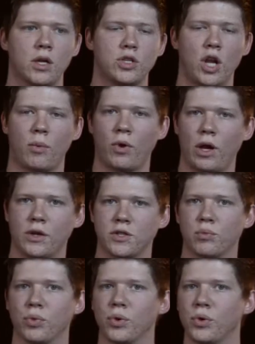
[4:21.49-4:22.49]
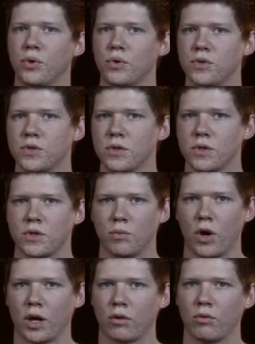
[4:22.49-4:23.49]
jam around with some blues, some
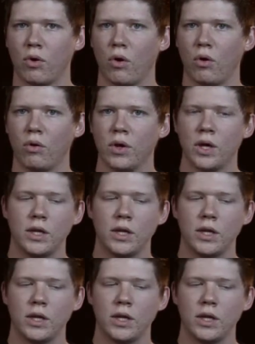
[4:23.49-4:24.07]
rock and roll.